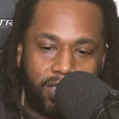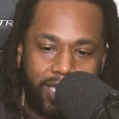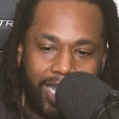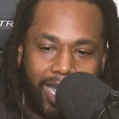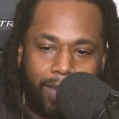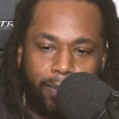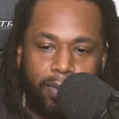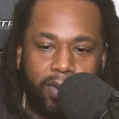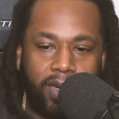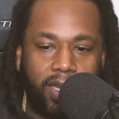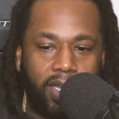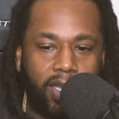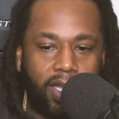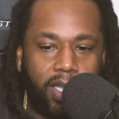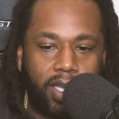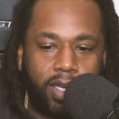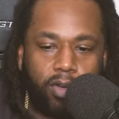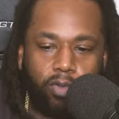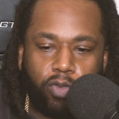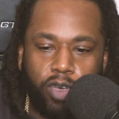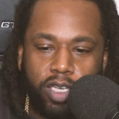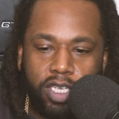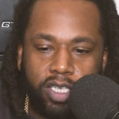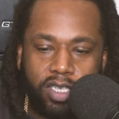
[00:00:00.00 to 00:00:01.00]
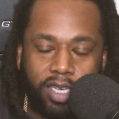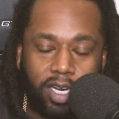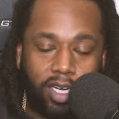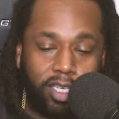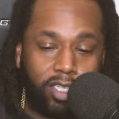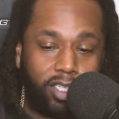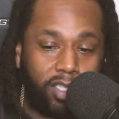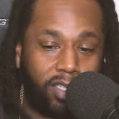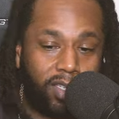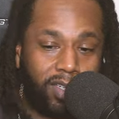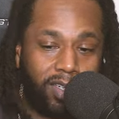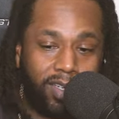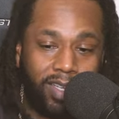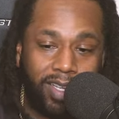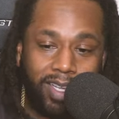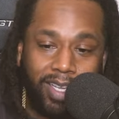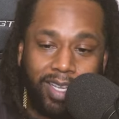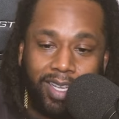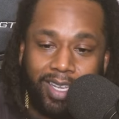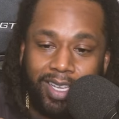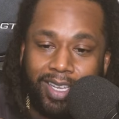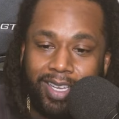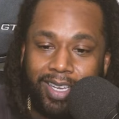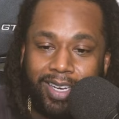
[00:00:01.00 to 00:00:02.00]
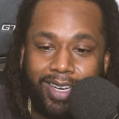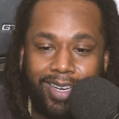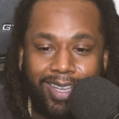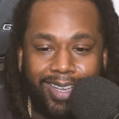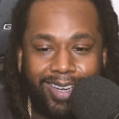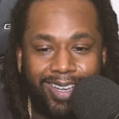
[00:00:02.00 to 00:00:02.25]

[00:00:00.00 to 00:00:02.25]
tapping in, researching, and and,